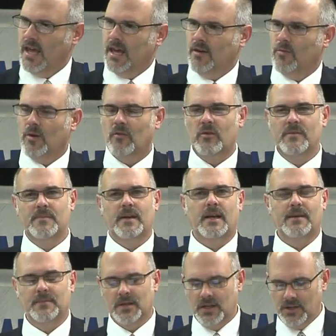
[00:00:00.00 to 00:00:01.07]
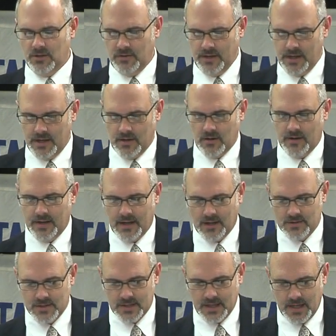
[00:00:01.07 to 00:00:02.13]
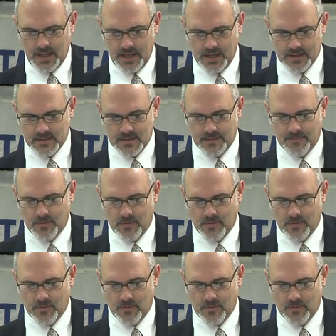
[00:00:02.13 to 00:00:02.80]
and what we've been able to do here in our city at some